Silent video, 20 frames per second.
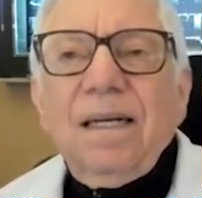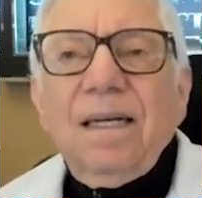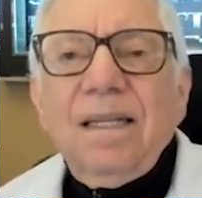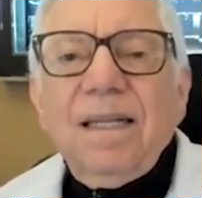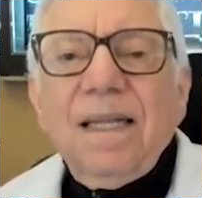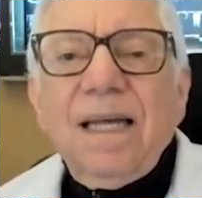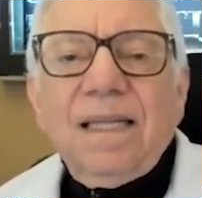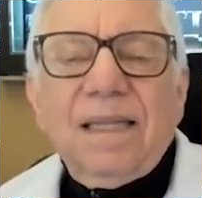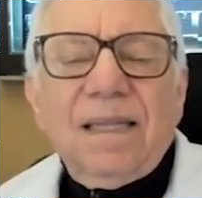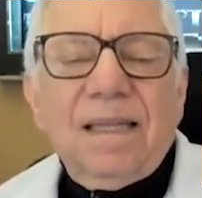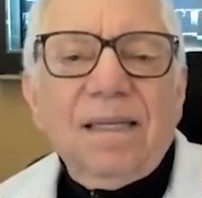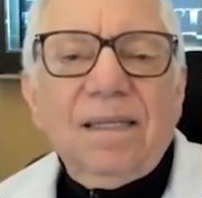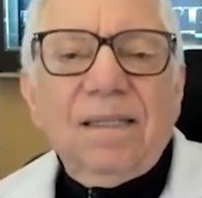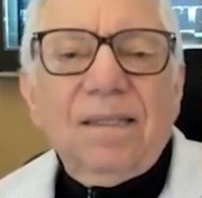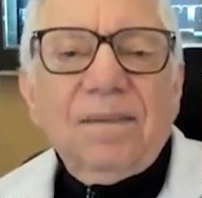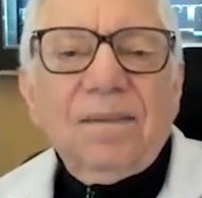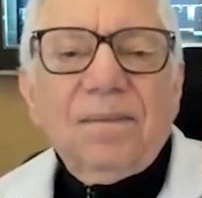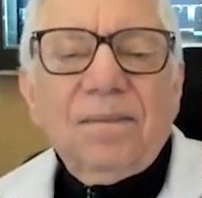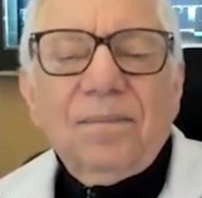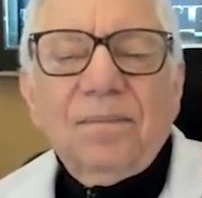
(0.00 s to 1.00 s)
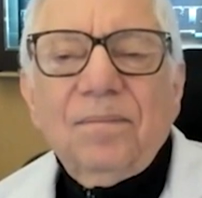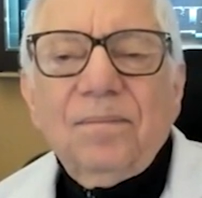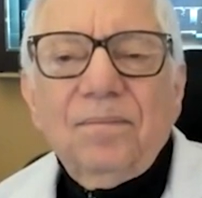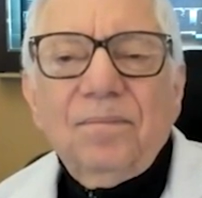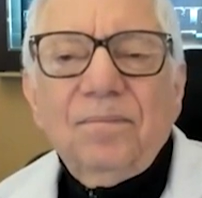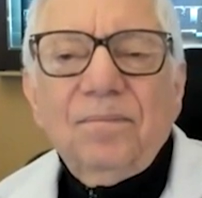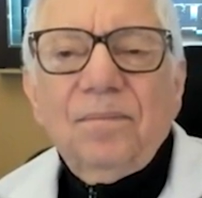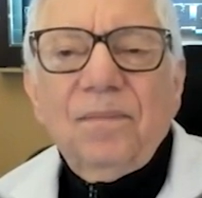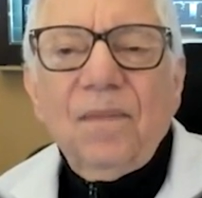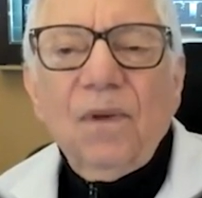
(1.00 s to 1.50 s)
that,
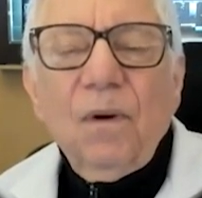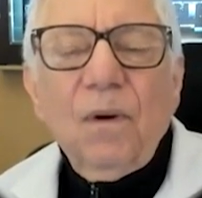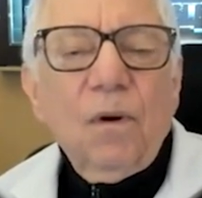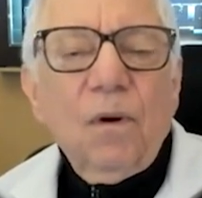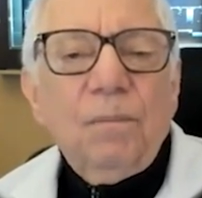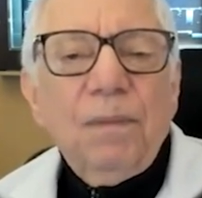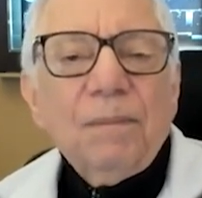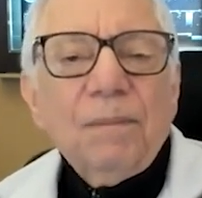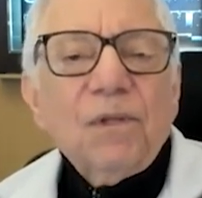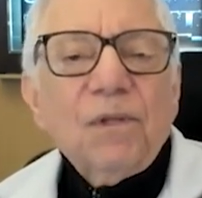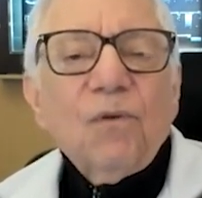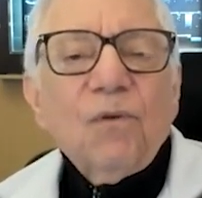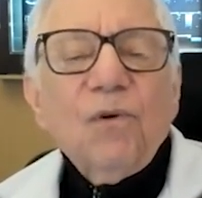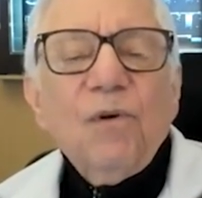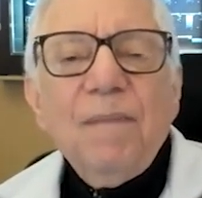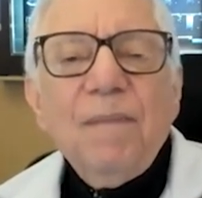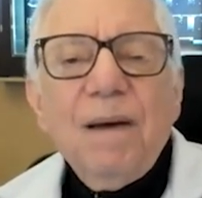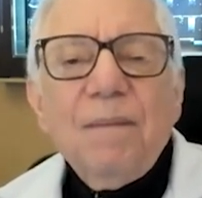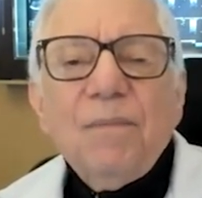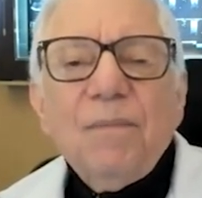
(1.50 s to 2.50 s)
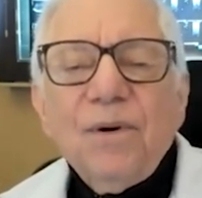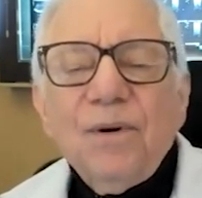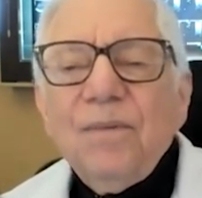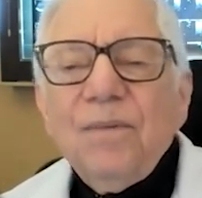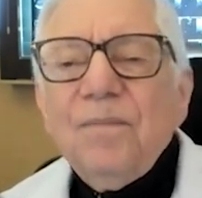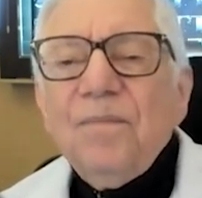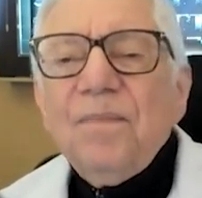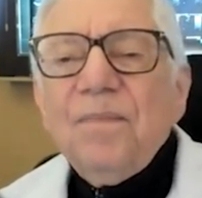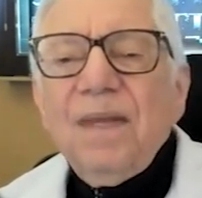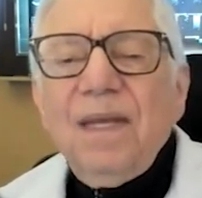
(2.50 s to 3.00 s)
or people don't remember
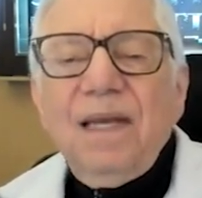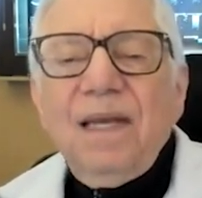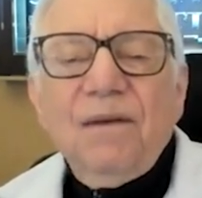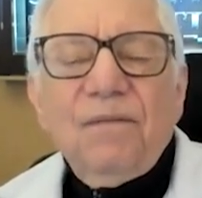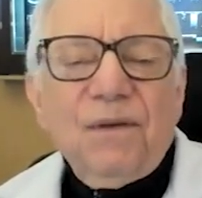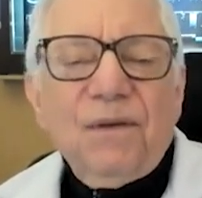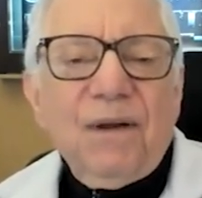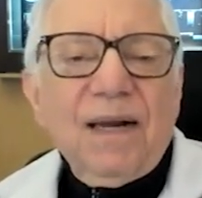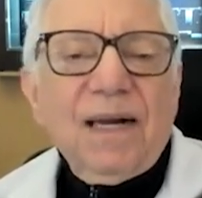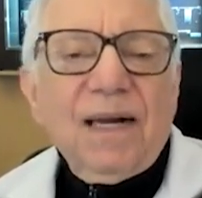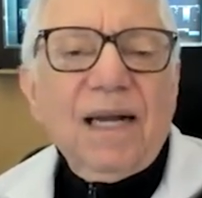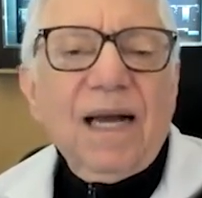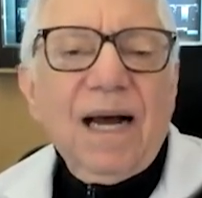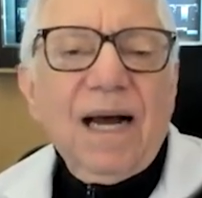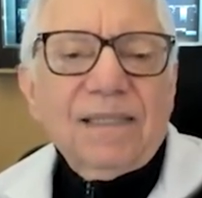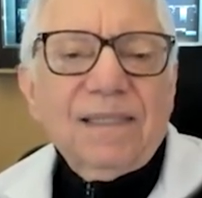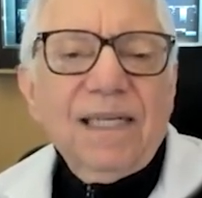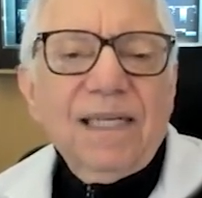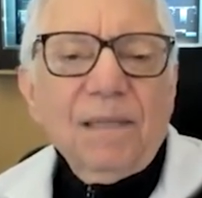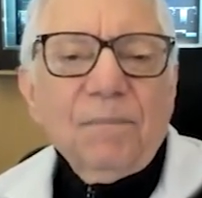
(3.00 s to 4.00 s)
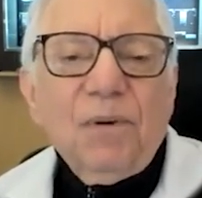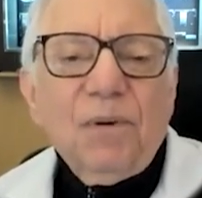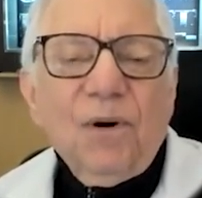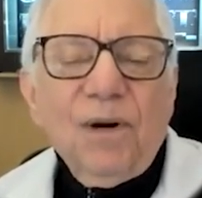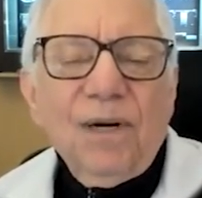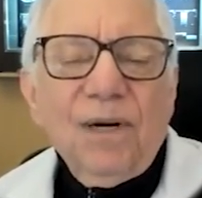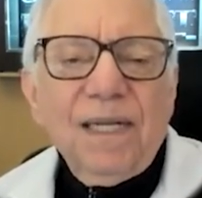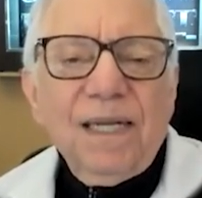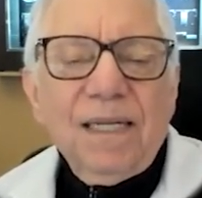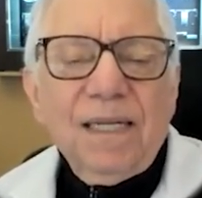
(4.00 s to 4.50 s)
if they're at a cocktail
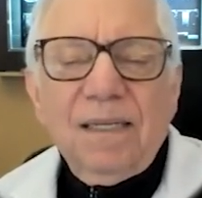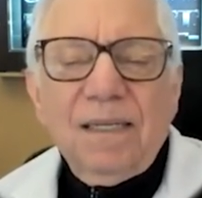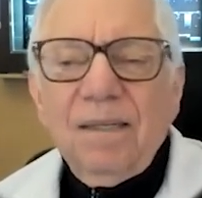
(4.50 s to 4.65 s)
party